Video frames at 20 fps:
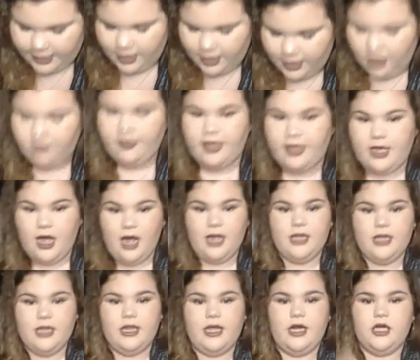I have a
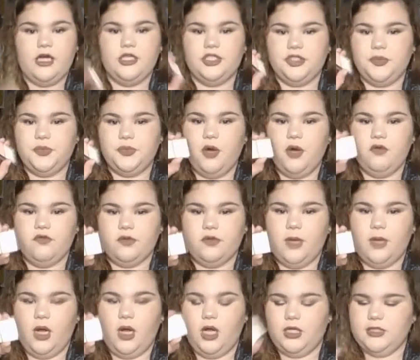highlighter duo
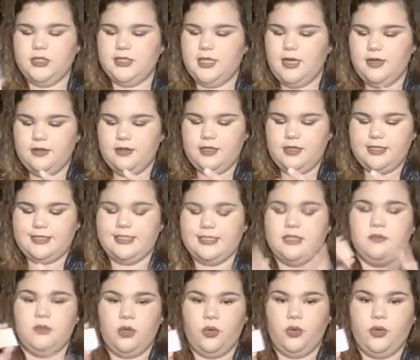from Ulta. This
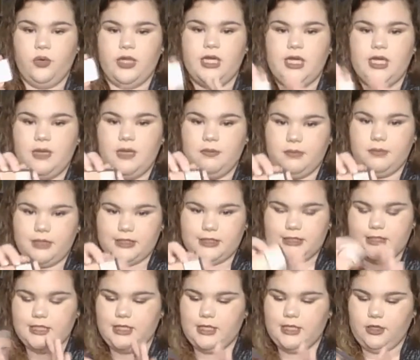is Broken and
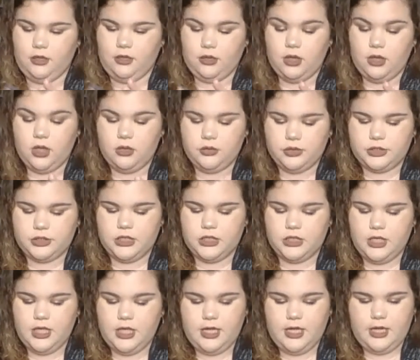Busted and Gross,
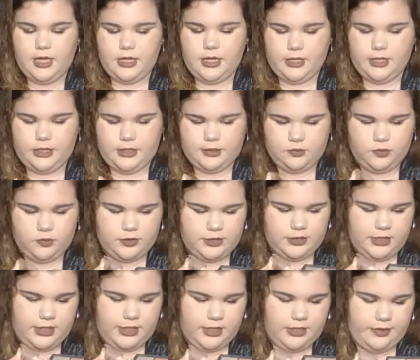and this
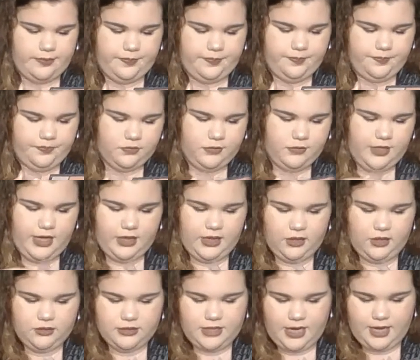was in
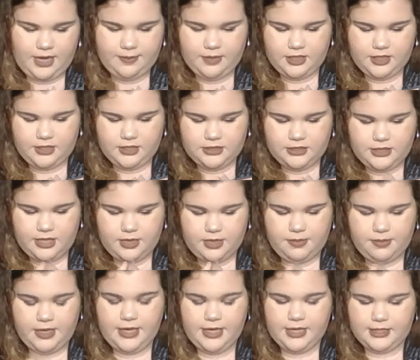Yellow Diamond
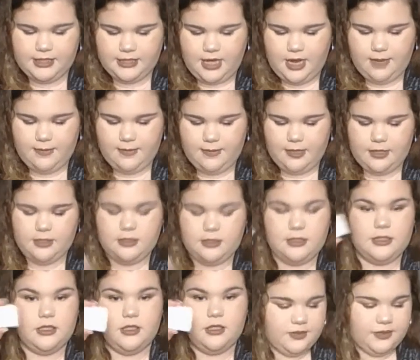and Pink
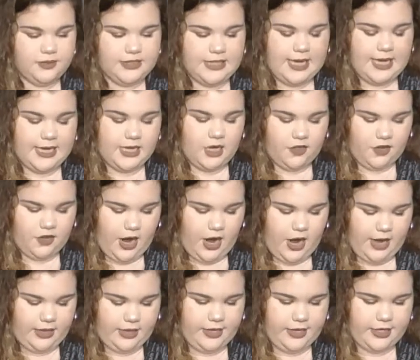Diamond. This one's another
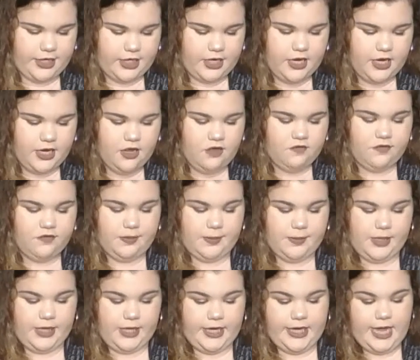highlighter from
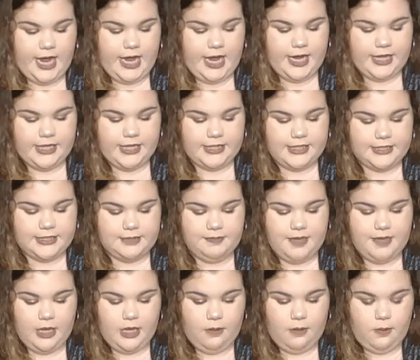Mary Kay. This is
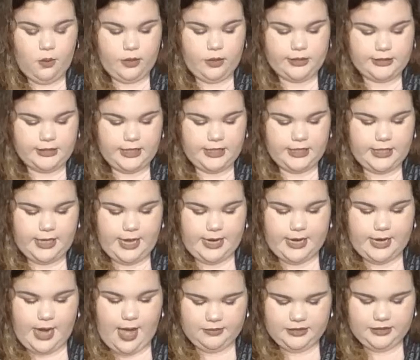Pink Porcelain
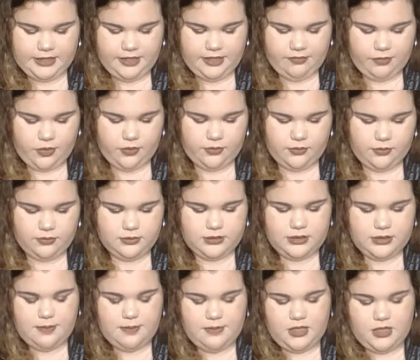and Emile
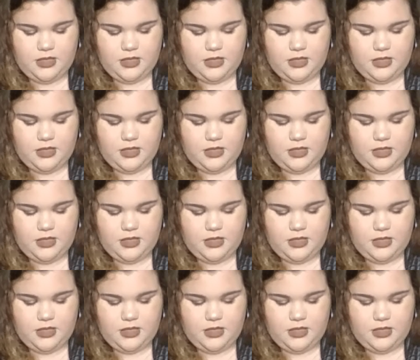Rose.